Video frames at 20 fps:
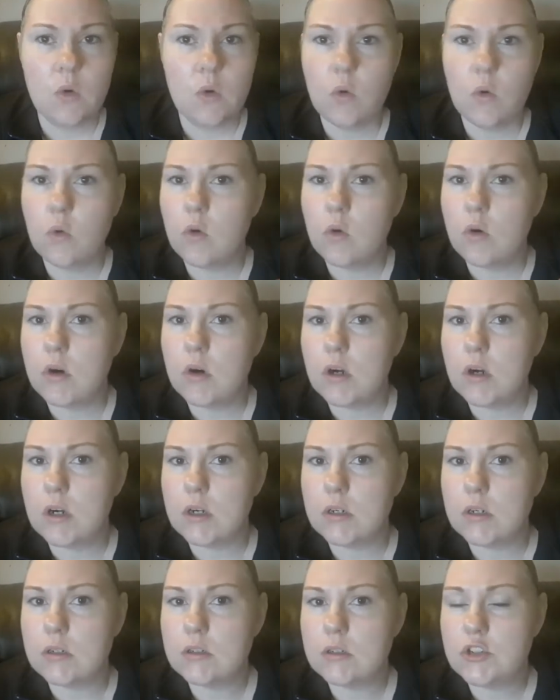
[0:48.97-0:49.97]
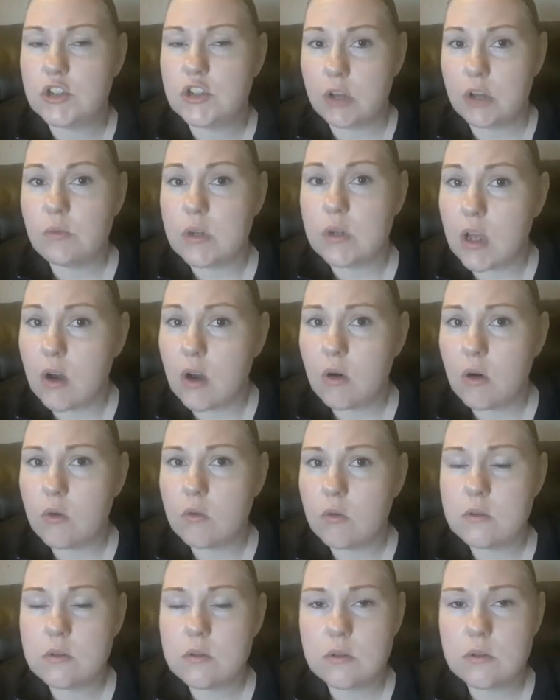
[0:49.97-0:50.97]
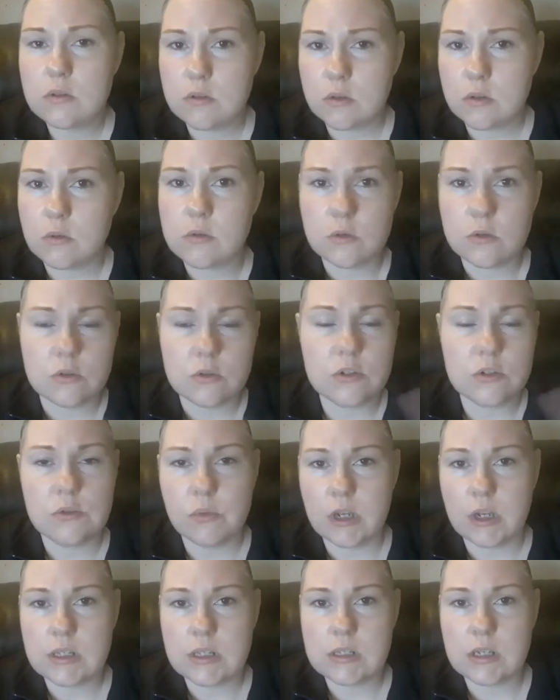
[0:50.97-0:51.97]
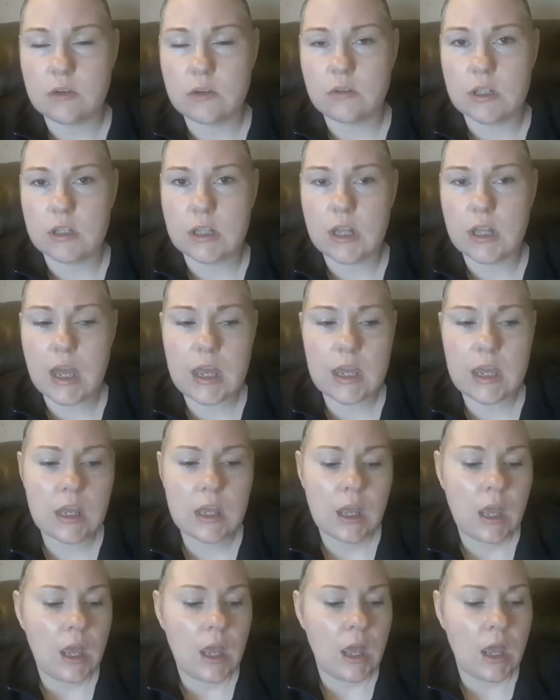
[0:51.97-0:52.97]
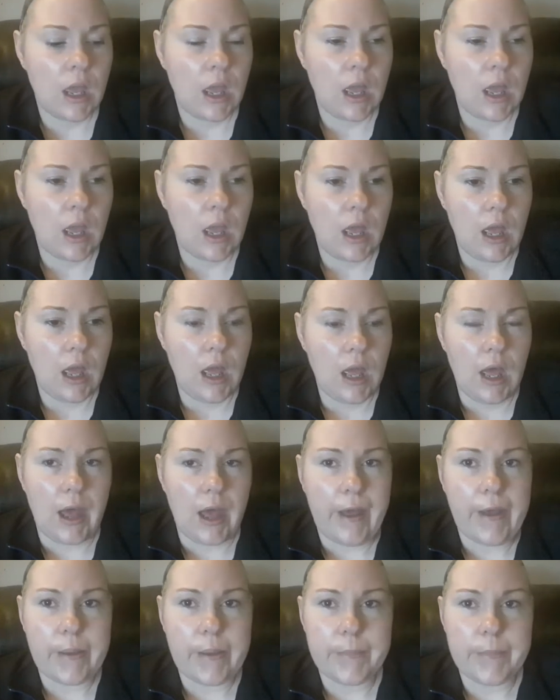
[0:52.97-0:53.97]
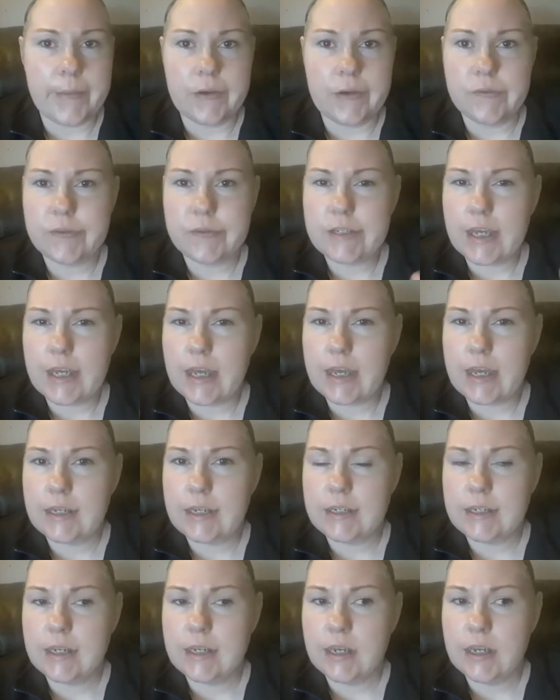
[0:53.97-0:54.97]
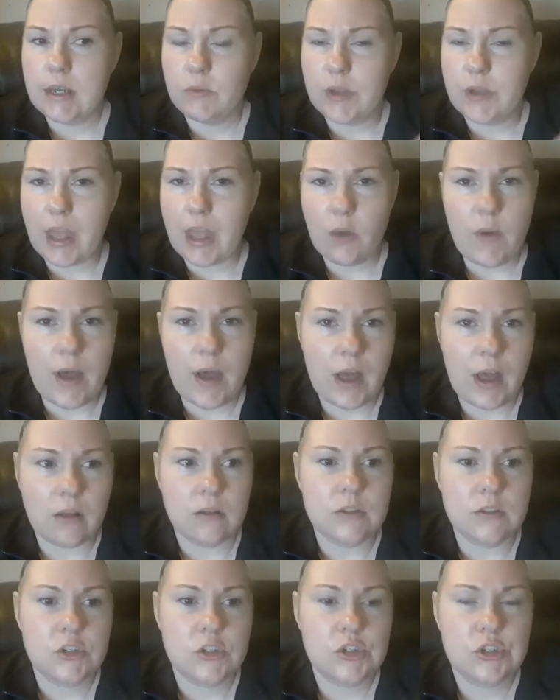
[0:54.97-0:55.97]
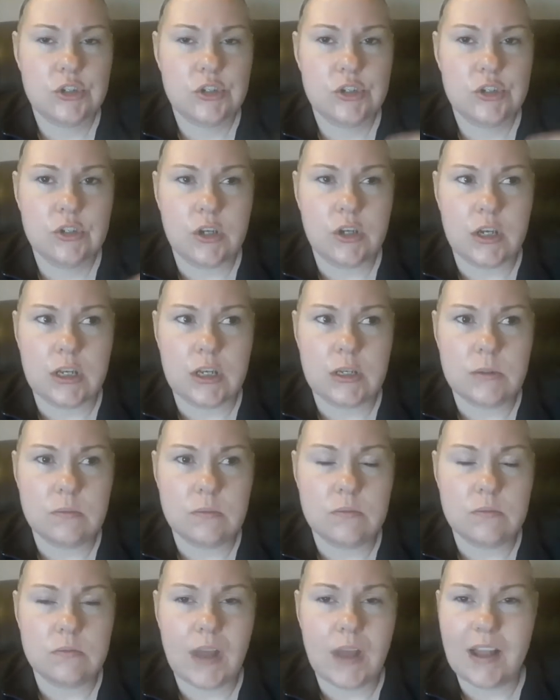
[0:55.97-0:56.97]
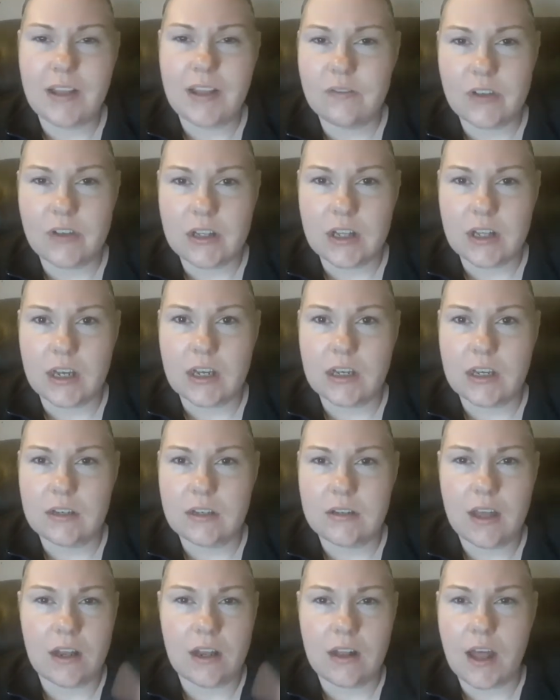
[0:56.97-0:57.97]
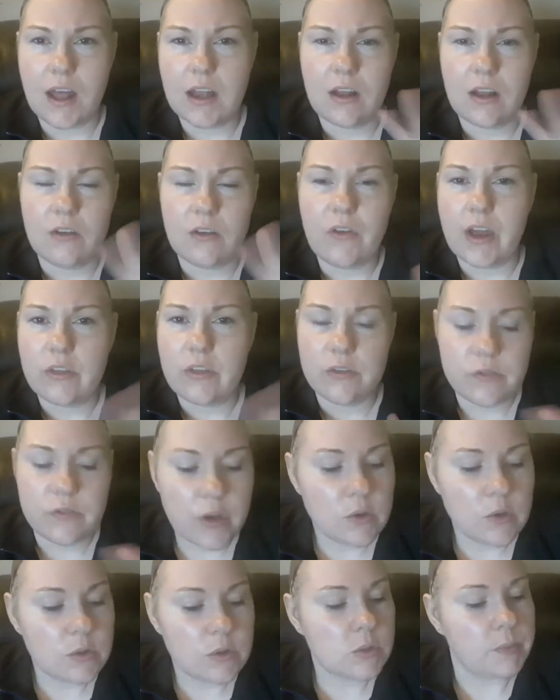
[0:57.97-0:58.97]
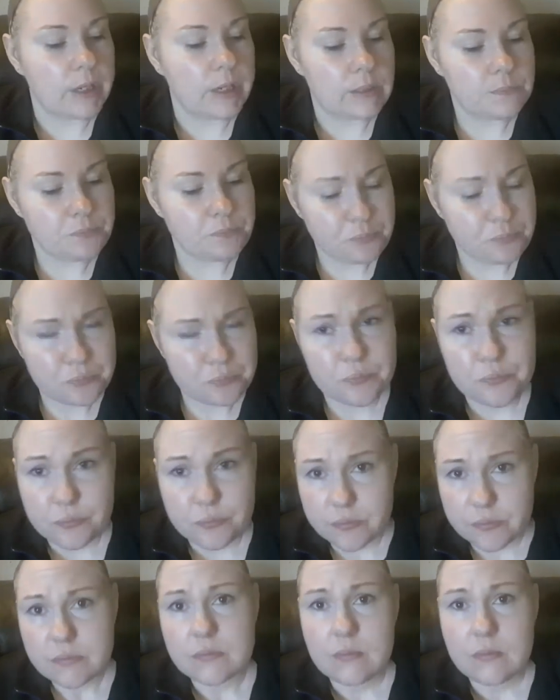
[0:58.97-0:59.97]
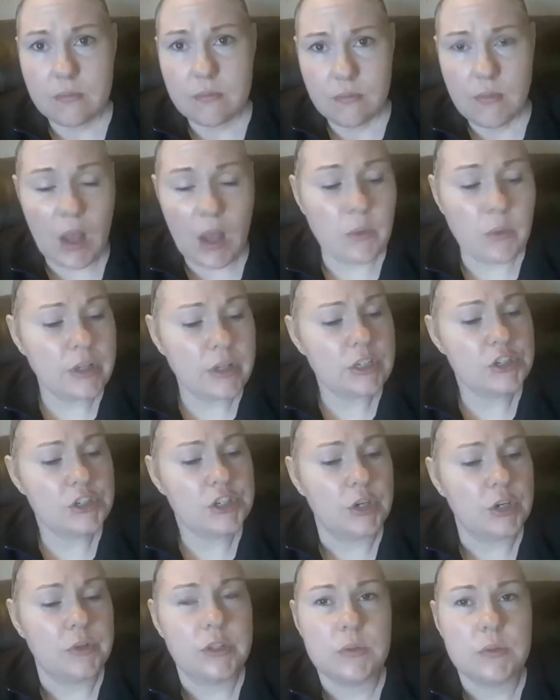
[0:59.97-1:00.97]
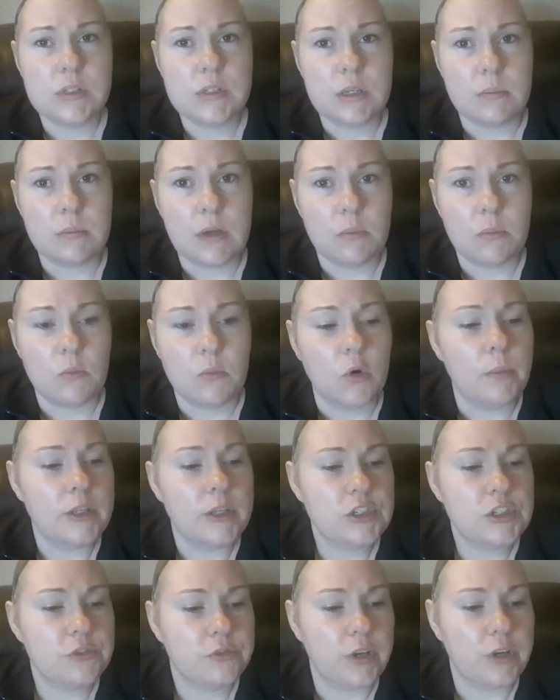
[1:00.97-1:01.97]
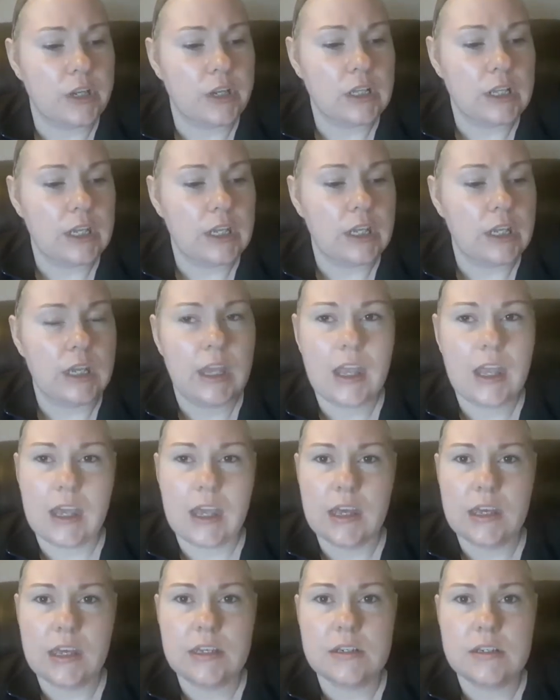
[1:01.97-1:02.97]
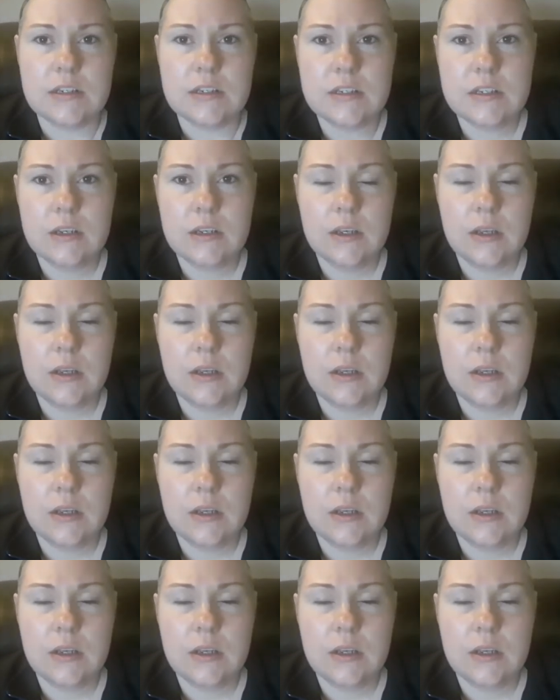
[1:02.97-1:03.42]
or Jean Renault. Those are 2 brands that I really like. I've done Raquel Welch, Ellen Villa, not a lot of either of those, but I wanted to share with you some more budget-friendly and